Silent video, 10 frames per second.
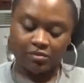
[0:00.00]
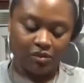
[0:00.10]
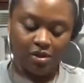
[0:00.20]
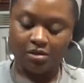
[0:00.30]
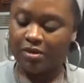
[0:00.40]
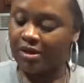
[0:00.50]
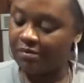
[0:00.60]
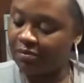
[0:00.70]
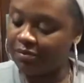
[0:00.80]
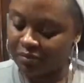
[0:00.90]
You know what? I
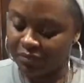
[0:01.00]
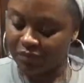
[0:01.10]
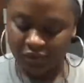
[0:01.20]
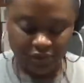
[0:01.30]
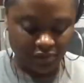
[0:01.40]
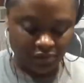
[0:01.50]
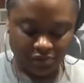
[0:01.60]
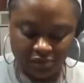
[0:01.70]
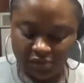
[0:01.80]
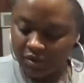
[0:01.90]

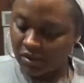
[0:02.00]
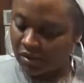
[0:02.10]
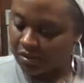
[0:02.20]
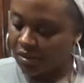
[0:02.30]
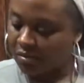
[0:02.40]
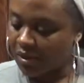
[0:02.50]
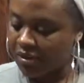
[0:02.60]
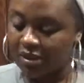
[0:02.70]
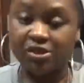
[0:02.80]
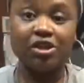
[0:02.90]
think it's gonna make
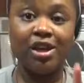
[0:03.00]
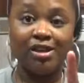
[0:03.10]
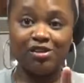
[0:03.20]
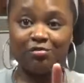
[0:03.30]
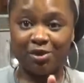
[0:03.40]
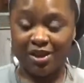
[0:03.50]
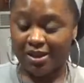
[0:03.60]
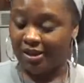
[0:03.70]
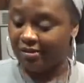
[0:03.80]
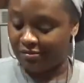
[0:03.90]
sense. Change of
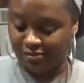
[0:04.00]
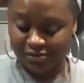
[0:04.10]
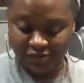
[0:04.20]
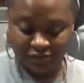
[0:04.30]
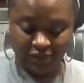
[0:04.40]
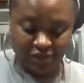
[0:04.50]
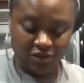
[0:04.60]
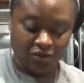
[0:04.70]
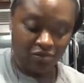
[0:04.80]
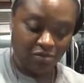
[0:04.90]
plan.
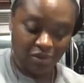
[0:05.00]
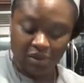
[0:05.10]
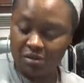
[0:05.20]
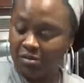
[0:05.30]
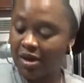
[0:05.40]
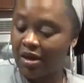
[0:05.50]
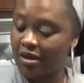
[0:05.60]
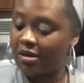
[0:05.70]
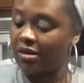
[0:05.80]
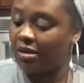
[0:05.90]
We're gonna
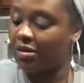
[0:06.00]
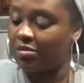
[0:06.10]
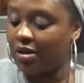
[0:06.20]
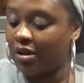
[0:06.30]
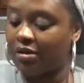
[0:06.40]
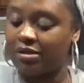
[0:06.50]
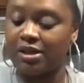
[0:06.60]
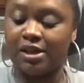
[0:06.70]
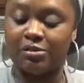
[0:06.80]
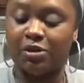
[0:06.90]
make the regular
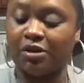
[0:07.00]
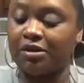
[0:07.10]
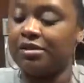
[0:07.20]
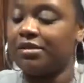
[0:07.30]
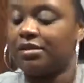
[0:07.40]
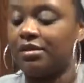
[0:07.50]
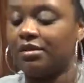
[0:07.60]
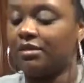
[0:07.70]
size burgers.